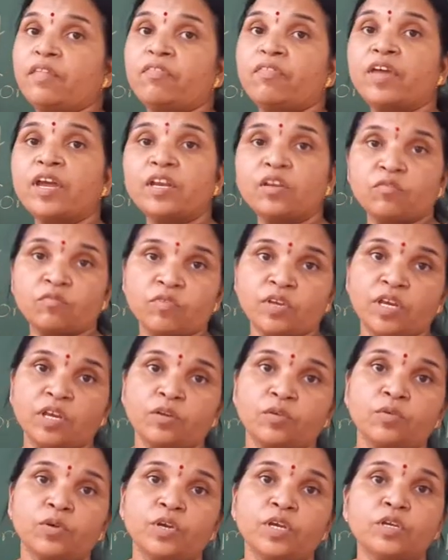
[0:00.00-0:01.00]
That we
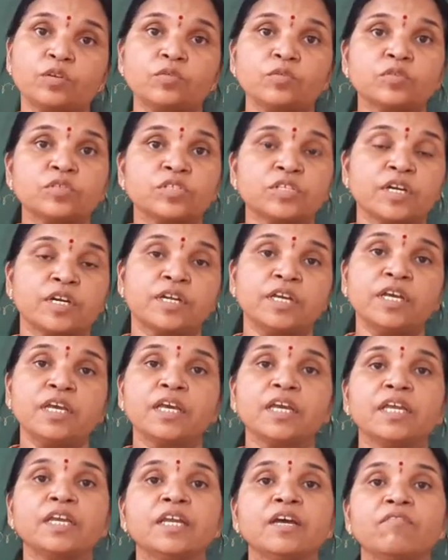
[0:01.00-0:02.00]
are going to
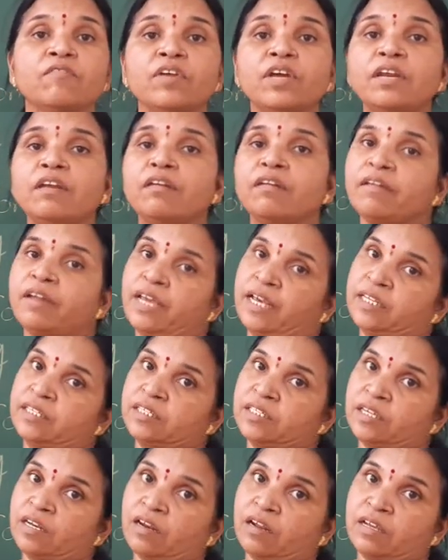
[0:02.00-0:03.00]
study in our
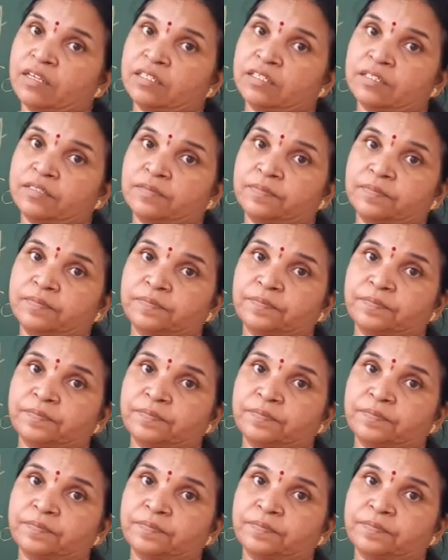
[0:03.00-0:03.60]
next class.